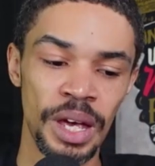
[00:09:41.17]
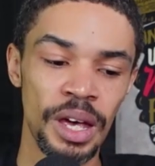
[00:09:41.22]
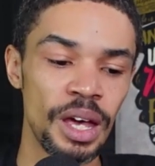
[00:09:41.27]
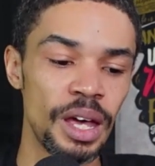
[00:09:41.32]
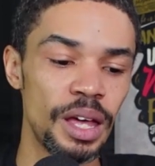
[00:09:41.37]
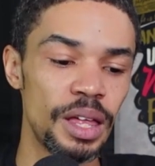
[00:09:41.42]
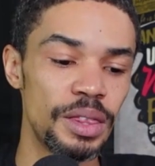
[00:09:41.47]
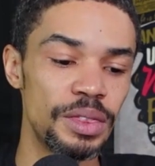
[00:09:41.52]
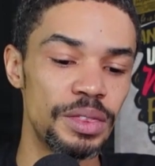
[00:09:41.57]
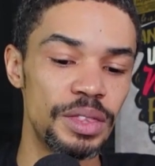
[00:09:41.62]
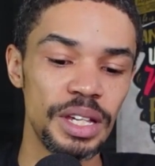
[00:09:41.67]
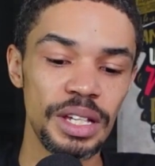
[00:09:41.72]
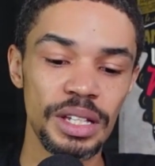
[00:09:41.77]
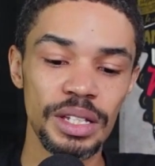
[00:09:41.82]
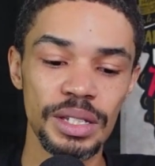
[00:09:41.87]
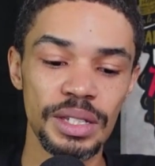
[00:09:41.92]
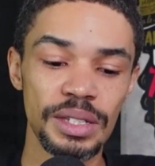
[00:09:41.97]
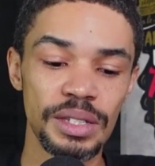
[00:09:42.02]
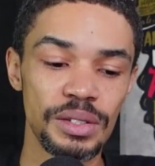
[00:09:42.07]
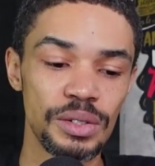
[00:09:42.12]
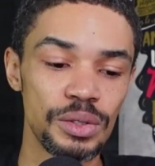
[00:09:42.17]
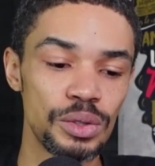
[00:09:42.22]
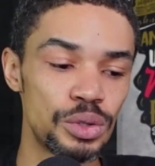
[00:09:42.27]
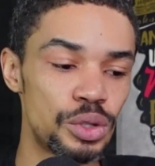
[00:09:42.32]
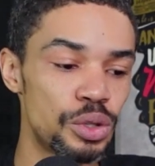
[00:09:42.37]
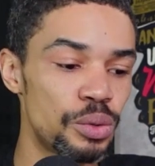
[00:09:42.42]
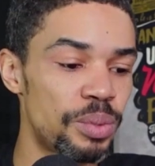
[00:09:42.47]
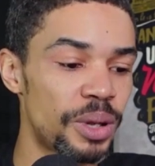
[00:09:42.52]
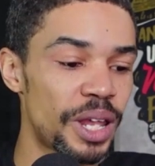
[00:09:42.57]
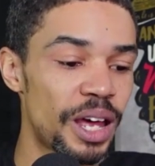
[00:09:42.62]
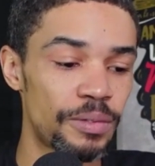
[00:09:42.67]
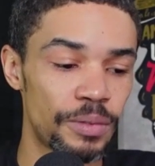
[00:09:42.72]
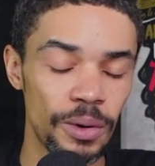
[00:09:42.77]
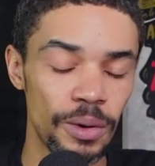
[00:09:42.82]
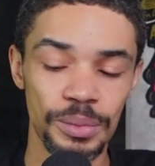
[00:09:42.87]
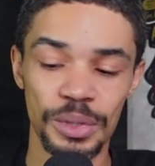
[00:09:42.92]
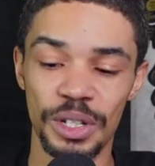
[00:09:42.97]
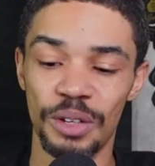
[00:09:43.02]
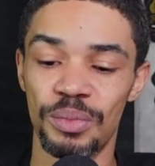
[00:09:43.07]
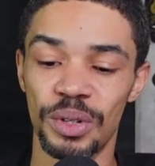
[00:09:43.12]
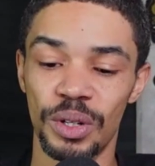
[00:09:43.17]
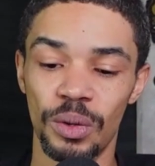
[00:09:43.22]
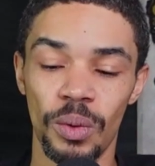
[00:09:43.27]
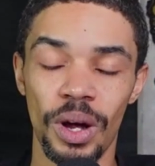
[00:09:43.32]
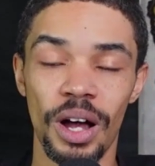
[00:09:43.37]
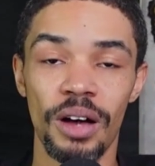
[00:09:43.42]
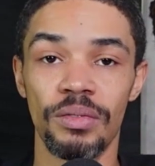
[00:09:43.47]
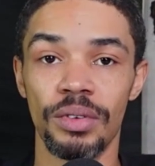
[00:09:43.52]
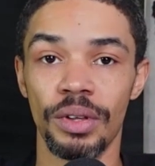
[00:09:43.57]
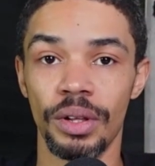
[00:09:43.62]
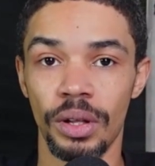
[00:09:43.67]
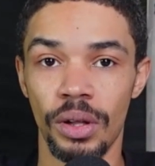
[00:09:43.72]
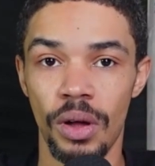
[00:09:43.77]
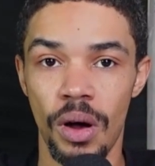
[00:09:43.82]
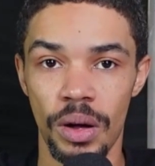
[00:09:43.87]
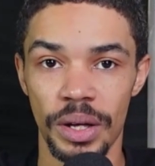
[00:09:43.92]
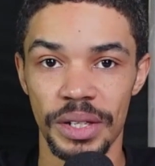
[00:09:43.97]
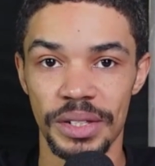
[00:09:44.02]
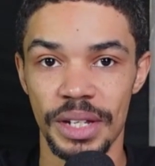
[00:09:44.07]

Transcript: these two platforms have been around for the longest.